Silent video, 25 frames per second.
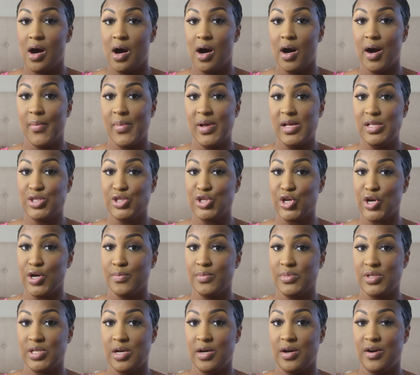um, in
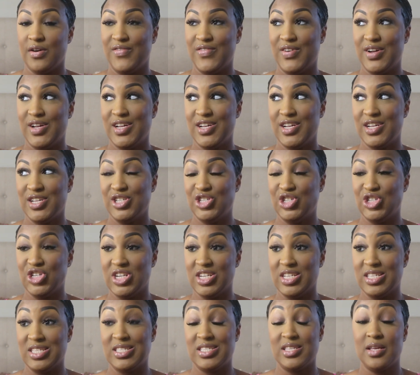terms of
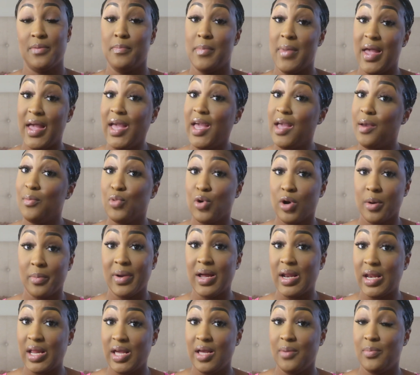just making more
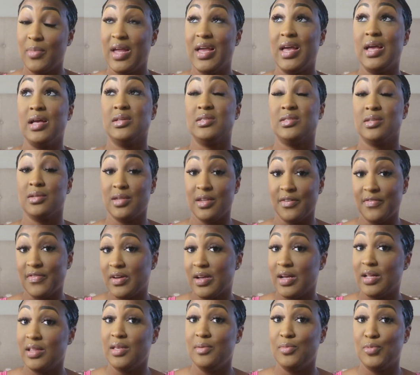money, making
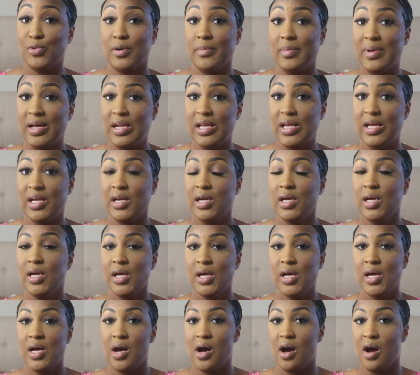significantly more money,
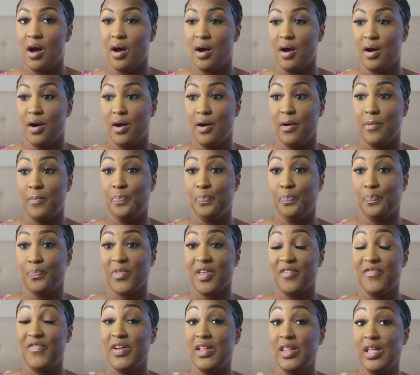um,
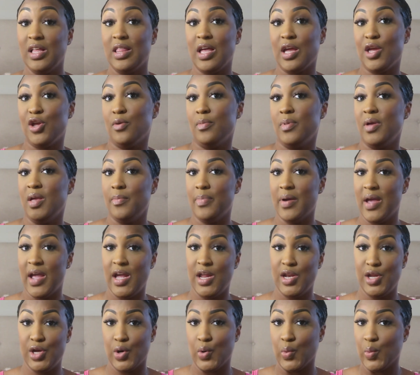feeling like you're being
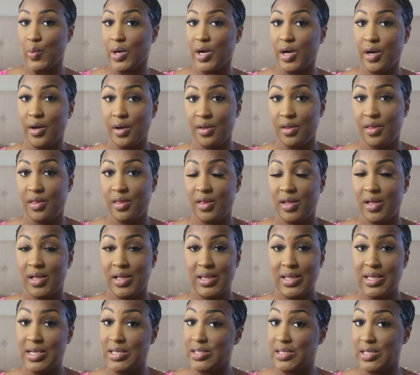paid your worth.
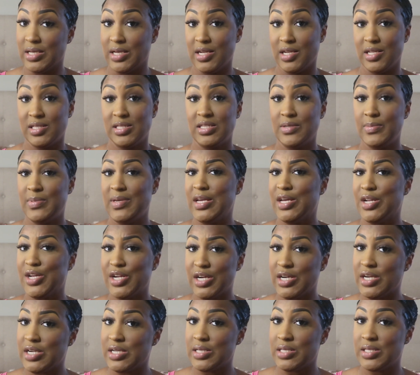Listen, to be a
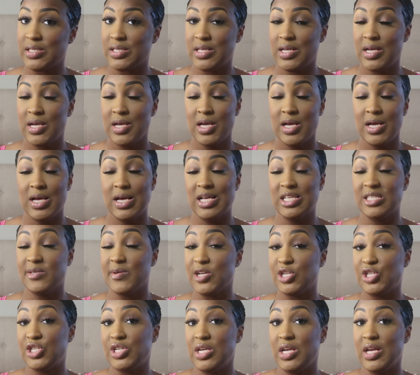nurse,
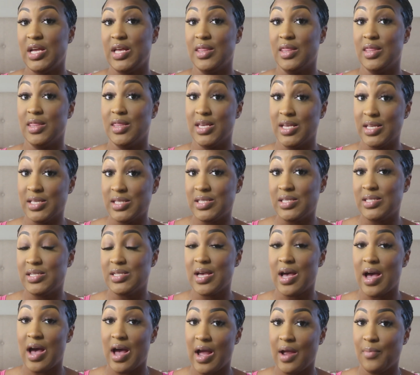especially in this
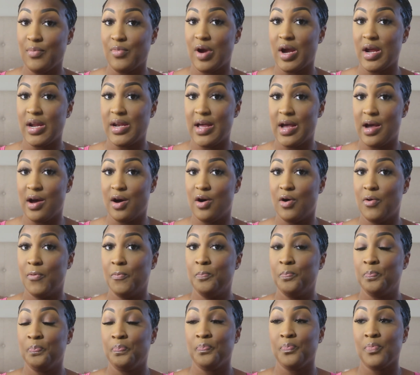time right
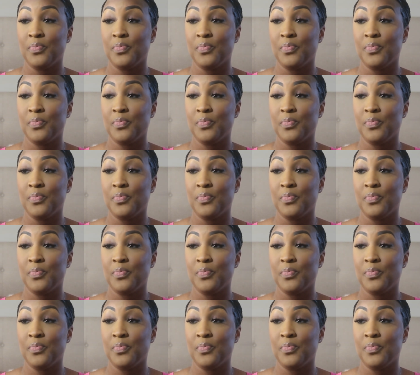now,